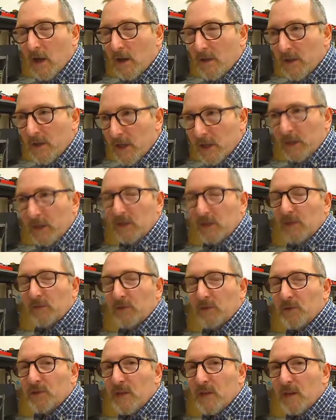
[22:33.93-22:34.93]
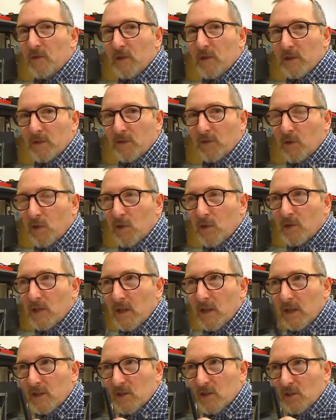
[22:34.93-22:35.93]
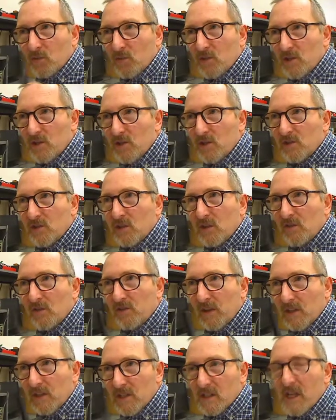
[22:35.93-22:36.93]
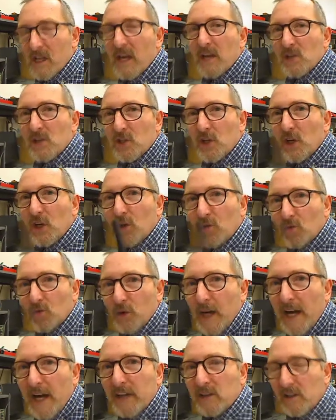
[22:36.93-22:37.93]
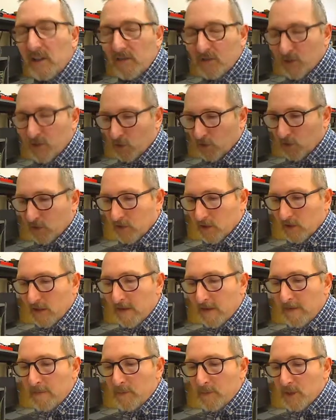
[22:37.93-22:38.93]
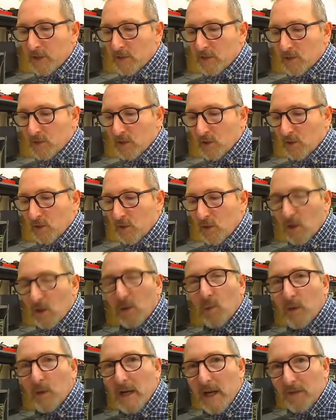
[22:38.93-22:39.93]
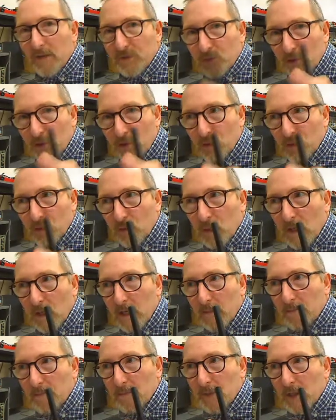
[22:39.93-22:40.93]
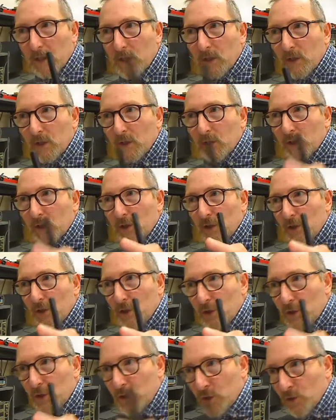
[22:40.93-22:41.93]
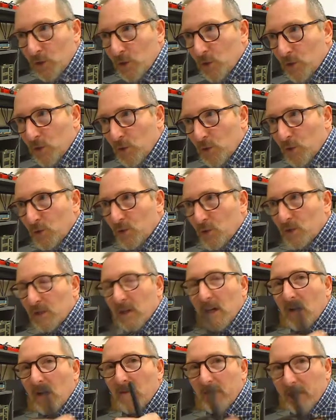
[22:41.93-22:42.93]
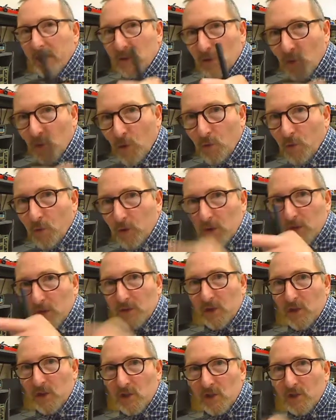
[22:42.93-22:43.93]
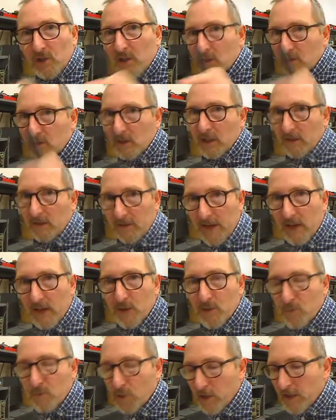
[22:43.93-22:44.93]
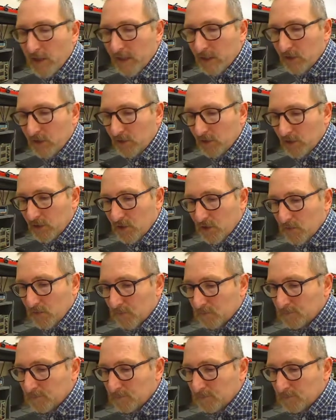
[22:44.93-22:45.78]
The only difference here is, of course, it's a resistive/reactive circuit. So we have to use a vectorial addition instead of an algebraic addition.